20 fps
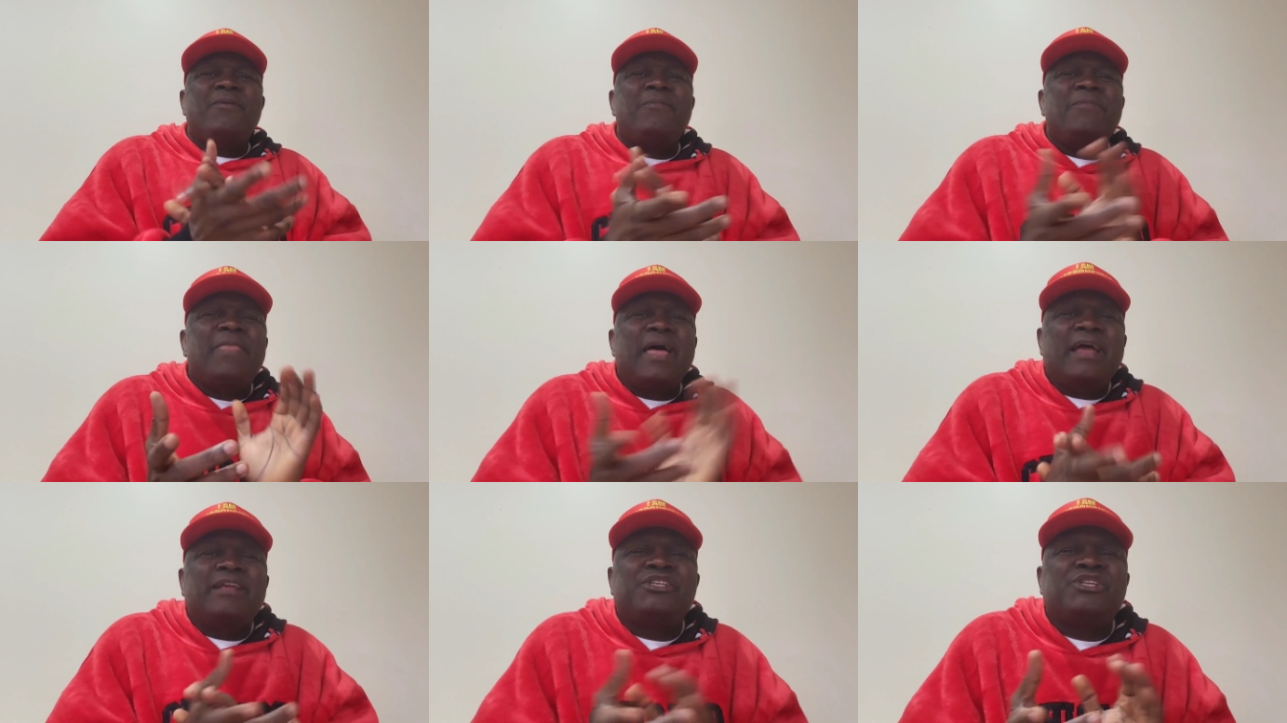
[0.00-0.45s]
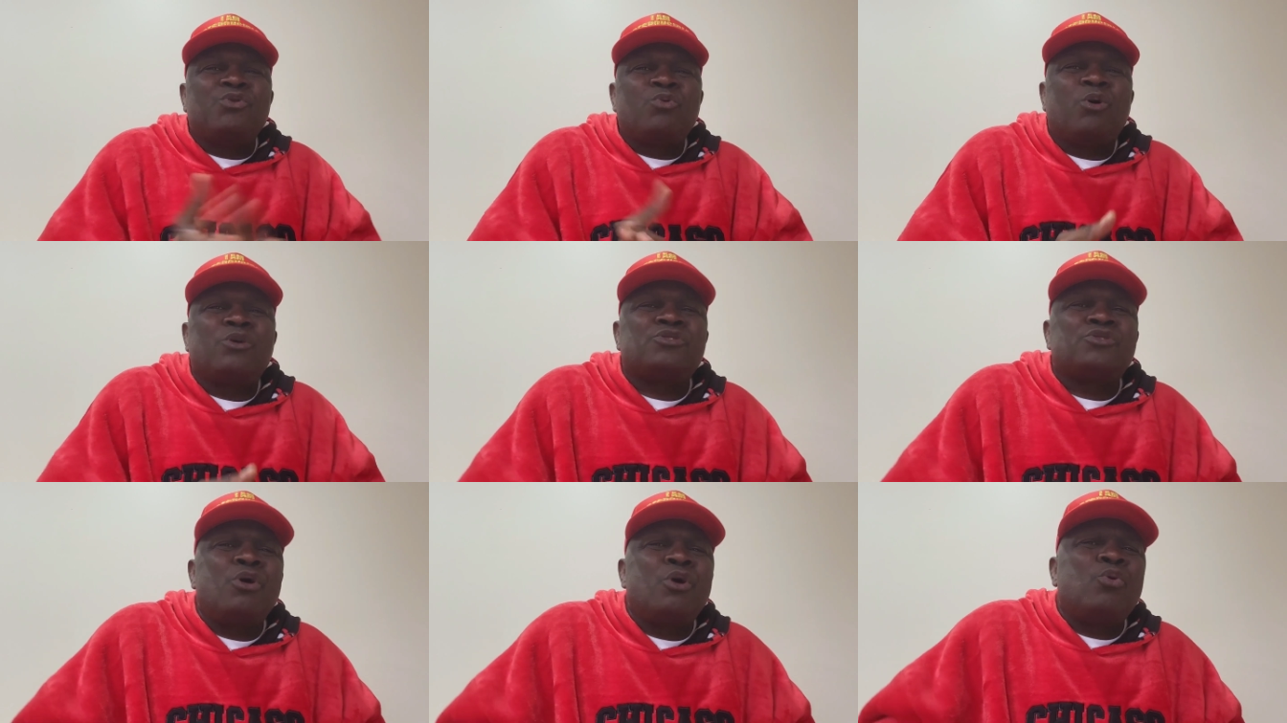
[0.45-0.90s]
that she
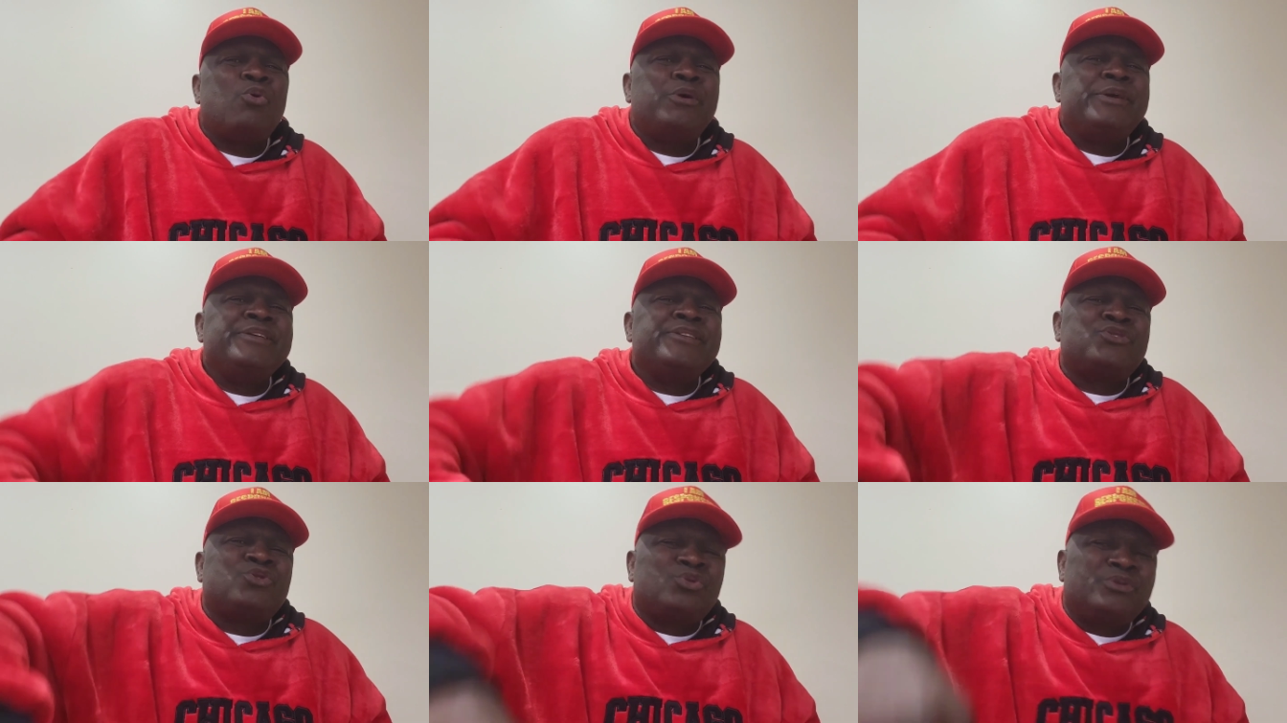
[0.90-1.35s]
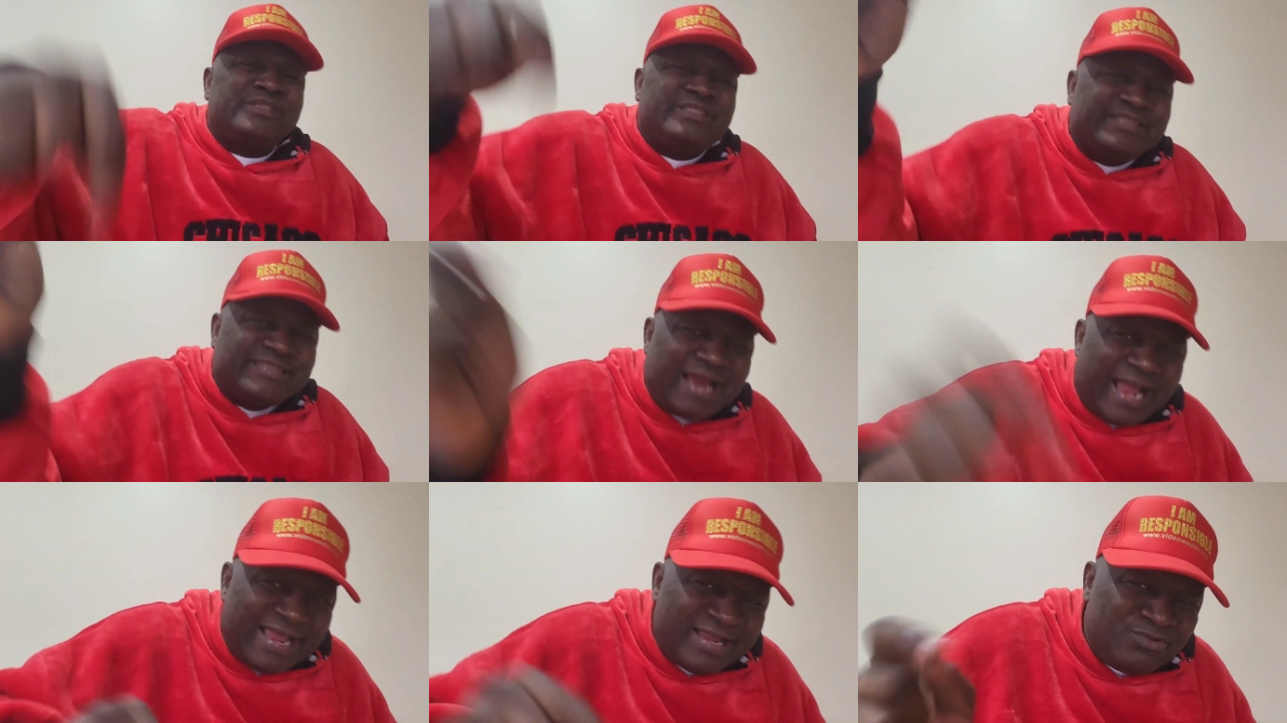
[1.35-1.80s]
was not going to
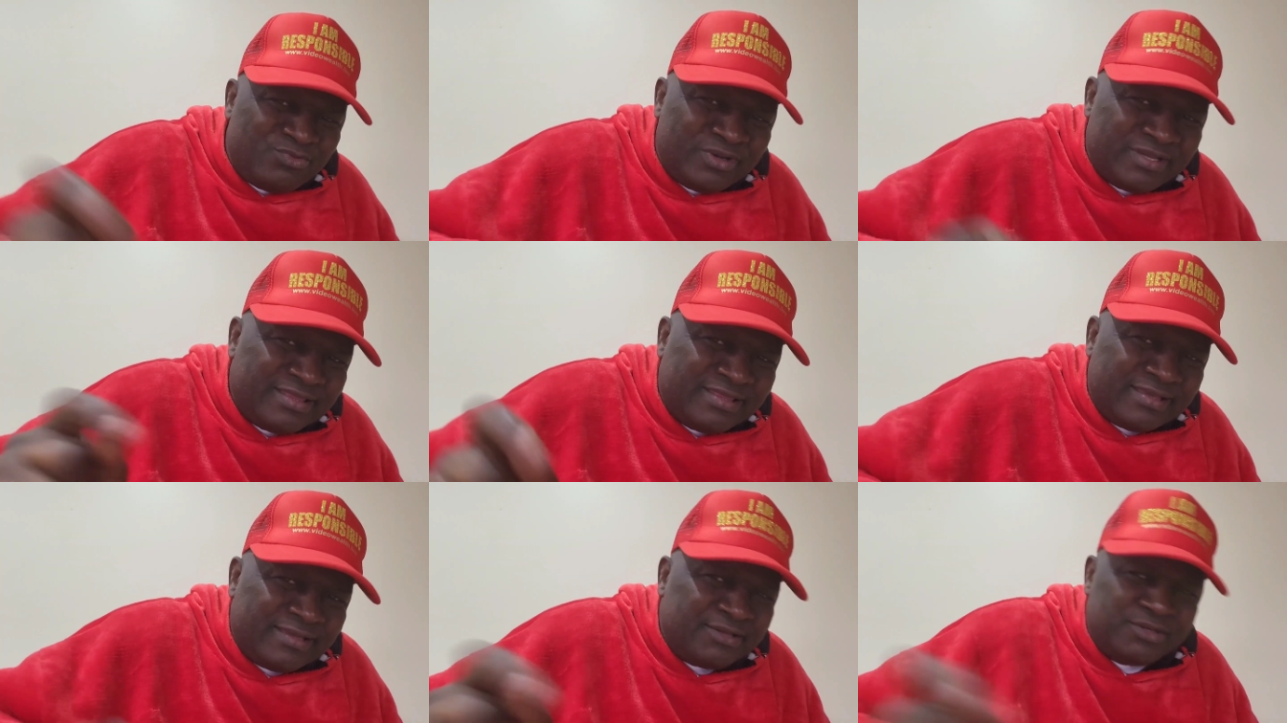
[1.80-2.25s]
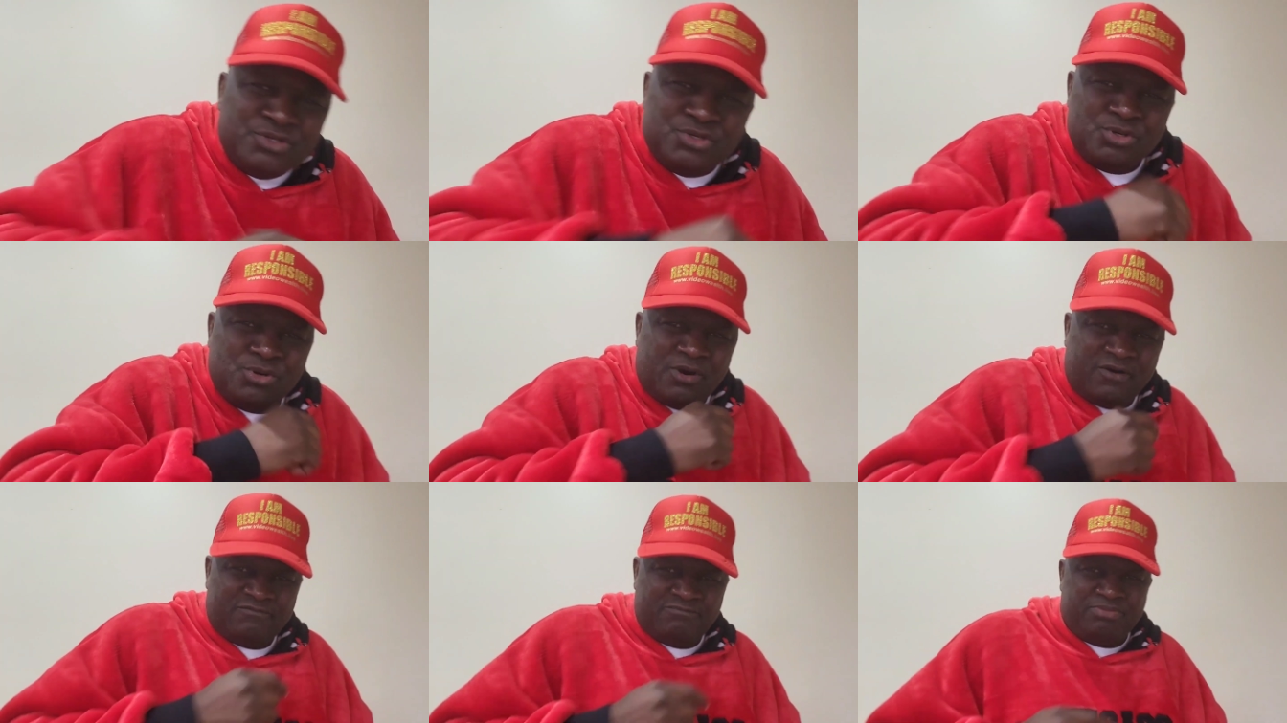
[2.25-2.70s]
die with the
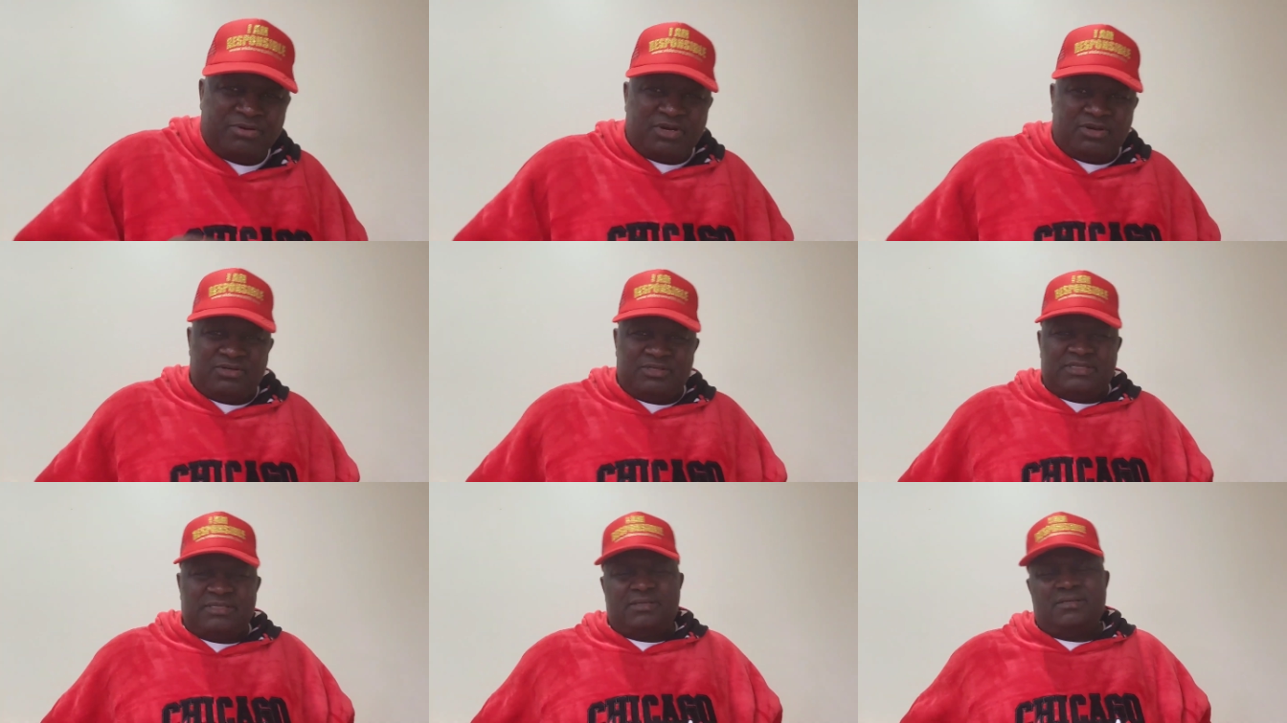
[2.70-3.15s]
issue of blood.